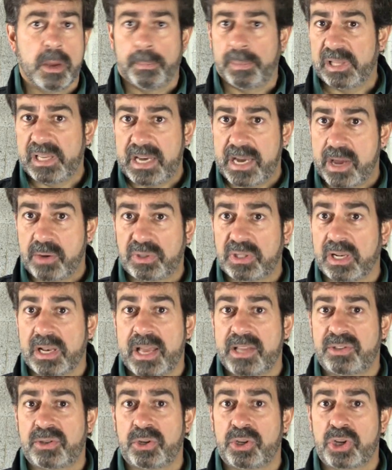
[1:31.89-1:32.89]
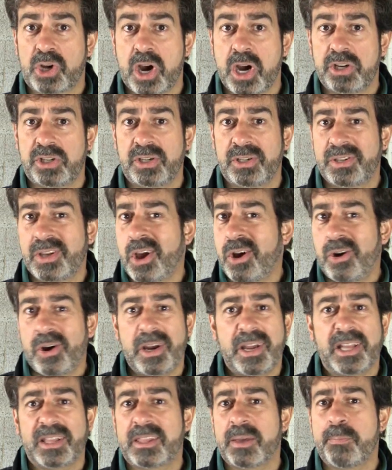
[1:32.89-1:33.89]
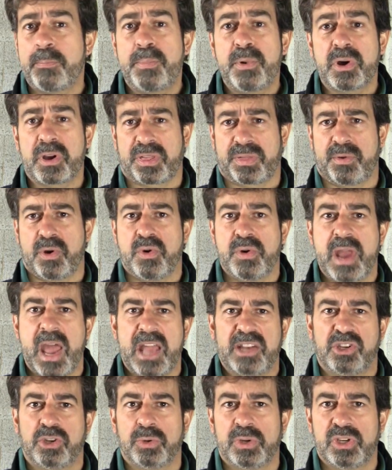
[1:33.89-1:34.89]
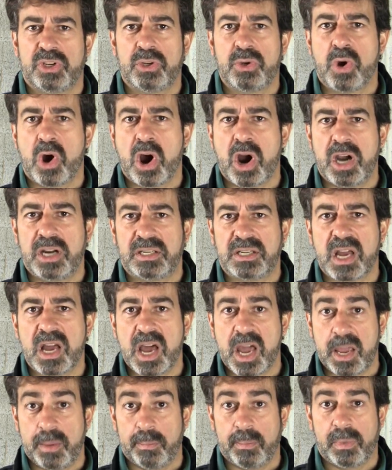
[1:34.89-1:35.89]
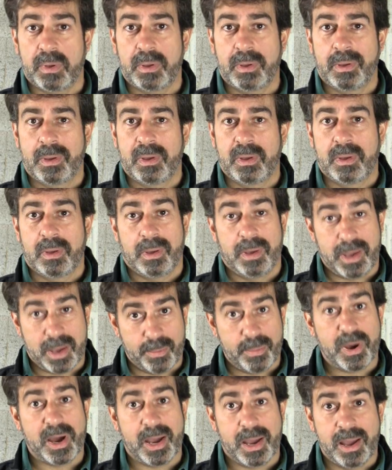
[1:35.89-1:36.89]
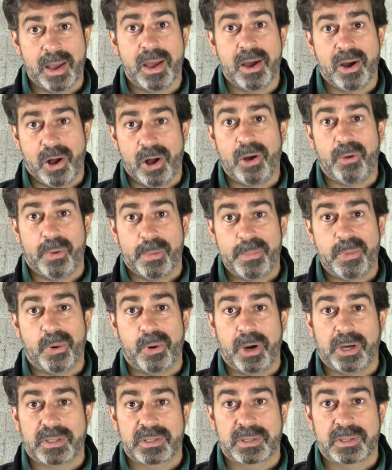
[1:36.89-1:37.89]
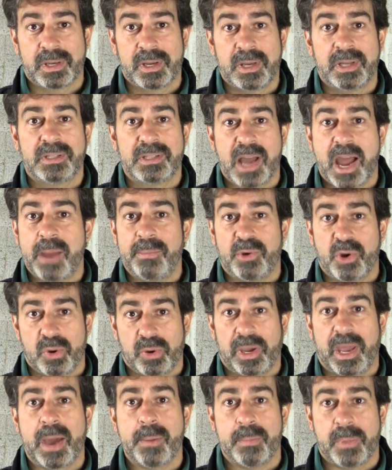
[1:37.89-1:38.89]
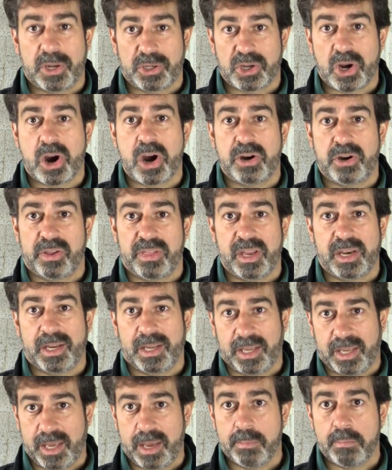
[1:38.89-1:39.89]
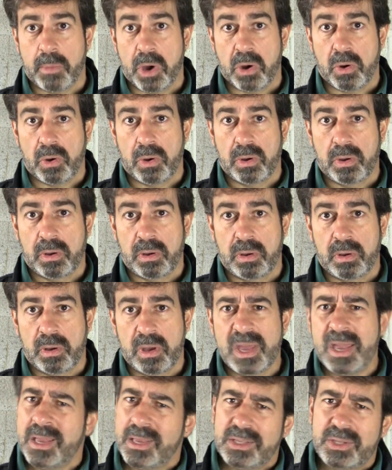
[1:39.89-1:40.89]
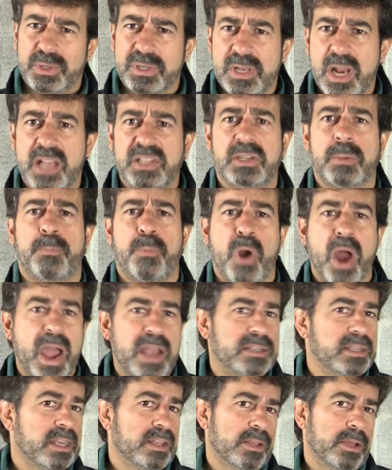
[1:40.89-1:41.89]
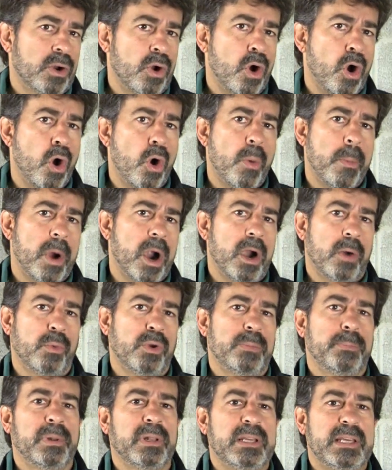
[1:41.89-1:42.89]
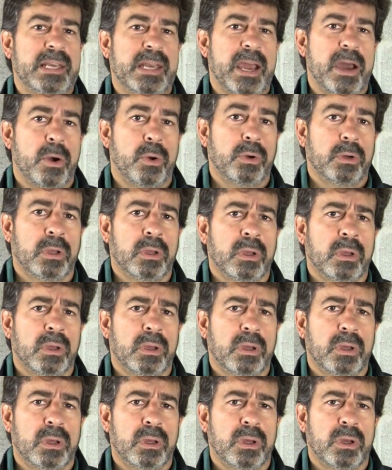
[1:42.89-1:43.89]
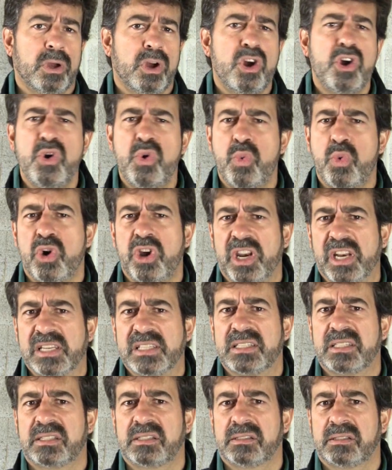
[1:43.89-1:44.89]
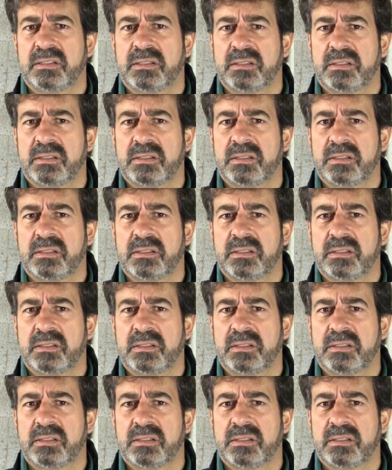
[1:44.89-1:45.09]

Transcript: Plead out to lesser charges or get the book thrown at you and do hard time. And by all reports, time don't get much harder than in Gitmo. So it's not surprising that Omar would plead out. Who wouldn't?